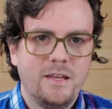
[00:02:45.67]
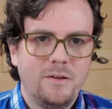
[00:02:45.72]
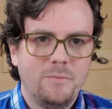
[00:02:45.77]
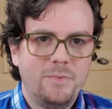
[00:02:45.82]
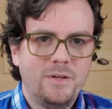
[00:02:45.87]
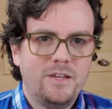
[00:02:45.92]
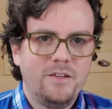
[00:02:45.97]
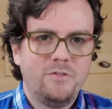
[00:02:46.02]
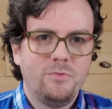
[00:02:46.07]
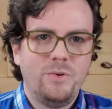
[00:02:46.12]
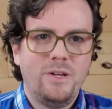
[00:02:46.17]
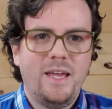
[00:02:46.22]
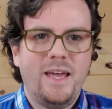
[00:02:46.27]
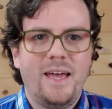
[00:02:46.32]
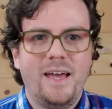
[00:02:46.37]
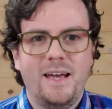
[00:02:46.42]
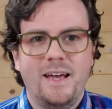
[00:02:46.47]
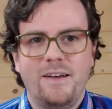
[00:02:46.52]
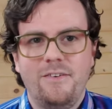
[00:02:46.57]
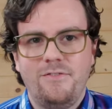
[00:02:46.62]
Because we
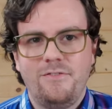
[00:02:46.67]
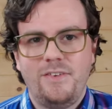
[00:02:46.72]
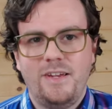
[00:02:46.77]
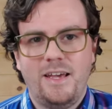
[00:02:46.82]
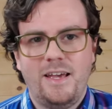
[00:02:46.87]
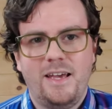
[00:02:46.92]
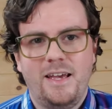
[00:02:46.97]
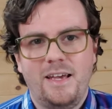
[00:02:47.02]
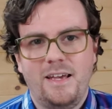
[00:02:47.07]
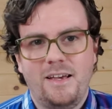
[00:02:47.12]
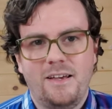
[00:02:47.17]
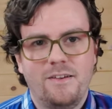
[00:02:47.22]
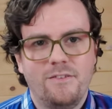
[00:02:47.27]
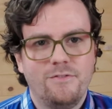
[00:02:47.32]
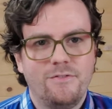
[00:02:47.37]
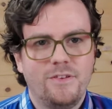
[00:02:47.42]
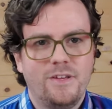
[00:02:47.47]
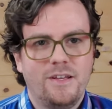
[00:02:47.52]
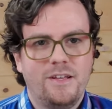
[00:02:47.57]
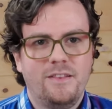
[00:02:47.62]
have to
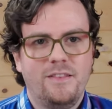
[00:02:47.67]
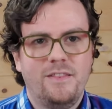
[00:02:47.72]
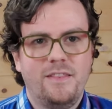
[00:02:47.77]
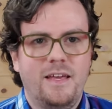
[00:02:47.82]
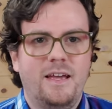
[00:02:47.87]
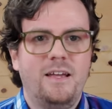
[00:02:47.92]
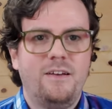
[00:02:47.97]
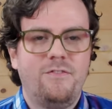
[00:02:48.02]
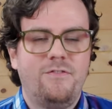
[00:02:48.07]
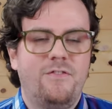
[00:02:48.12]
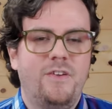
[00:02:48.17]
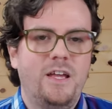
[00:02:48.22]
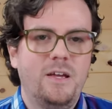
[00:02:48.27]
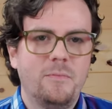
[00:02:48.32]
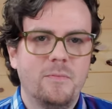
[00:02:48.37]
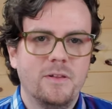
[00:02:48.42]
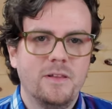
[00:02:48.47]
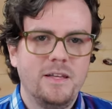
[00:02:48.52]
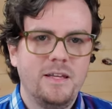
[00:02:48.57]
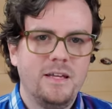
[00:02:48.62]
have that
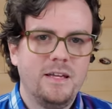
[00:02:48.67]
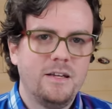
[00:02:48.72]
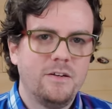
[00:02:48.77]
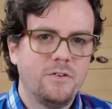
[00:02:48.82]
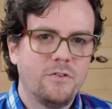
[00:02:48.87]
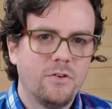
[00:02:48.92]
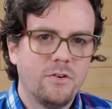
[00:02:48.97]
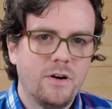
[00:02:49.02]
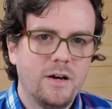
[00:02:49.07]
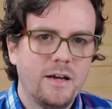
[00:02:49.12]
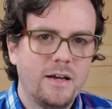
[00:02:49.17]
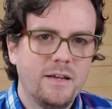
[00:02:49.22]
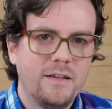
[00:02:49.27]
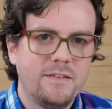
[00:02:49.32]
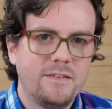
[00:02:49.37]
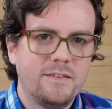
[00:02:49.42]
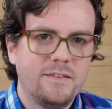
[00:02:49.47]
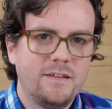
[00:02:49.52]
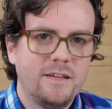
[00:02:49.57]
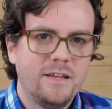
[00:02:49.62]
family in
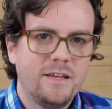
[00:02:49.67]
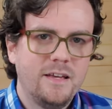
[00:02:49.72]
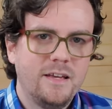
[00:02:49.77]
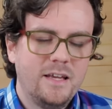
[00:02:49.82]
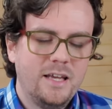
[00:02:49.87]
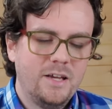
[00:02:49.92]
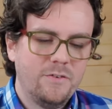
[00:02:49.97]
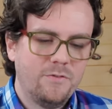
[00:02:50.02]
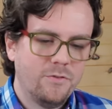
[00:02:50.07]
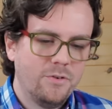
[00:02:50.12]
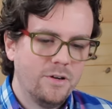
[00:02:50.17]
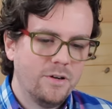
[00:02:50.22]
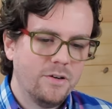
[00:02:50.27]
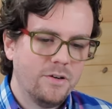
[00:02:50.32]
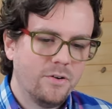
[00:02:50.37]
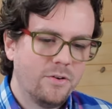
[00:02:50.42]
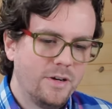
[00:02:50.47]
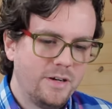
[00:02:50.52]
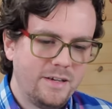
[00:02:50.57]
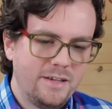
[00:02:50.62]
Christ if we are
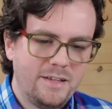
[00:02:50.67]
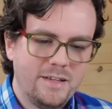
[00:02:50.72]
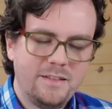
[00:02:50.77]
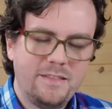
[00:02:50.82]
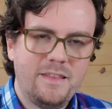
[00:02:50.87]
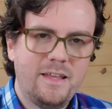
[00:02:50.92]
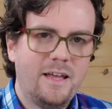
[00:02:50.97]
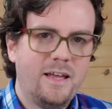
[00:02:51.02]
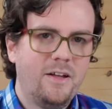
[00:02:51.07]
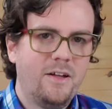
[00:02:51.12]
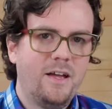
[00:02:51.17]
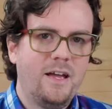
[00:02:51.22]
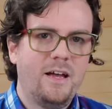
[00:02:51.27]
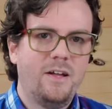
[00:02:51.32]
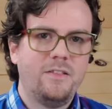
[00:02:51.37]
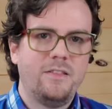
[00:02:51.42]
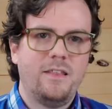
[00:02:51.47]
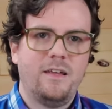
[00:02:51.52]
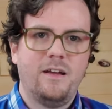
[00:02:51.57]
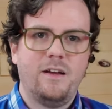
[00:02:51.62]
going to get that
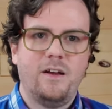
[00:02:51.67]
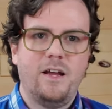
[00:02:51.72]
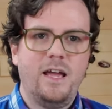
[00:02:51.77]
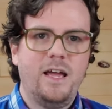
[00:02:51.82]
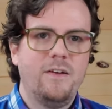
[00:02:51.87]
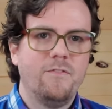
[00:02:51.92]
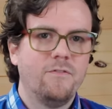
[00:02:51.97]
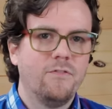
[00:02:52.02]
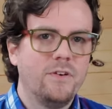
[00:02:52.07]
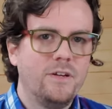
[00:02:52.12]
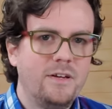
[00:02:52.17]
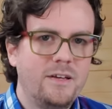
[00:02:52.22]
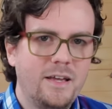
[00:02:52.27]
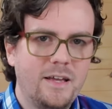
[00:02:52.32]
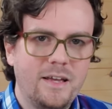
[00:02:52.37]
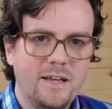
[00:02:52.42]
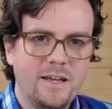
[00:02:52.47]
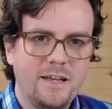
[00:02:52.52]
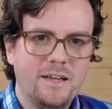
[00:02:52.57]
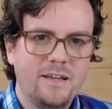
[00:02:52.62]
out there every
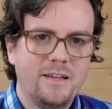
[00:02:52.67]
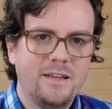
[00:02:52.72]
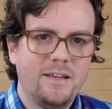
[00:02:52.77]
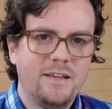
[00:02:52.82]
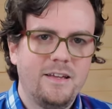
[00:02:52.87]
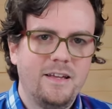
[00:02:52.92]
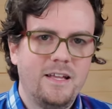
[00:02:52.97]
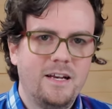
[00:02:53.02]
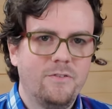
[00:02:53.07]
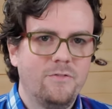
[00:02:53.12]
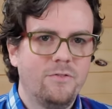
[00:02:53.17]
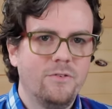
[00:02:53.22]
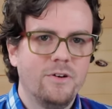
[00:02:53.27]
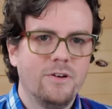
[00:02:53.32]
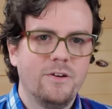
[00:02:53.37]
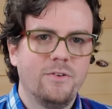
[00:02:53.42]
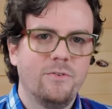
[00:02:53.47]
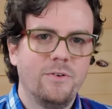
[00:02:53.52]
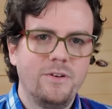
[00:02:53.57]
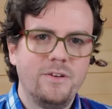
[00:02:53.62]
day, and if we
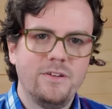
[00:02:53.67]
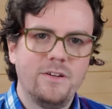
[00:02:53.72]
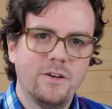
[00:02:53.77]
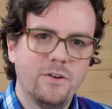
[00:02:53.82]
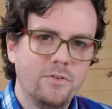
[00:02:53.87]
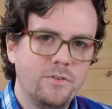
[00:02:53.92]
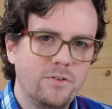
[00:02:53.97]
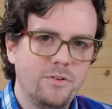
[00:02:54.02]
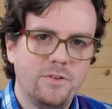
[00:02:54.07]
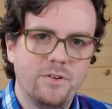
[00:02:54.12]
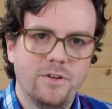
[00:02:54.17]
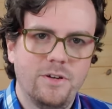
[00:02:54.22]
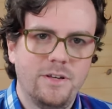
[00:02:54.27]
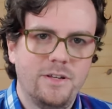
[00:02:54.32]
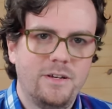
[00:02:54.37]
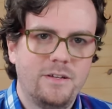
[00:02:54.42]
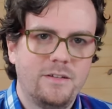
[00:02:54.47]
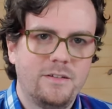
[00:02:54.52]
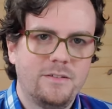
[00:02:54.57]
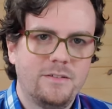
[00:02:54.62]
are going to go do good.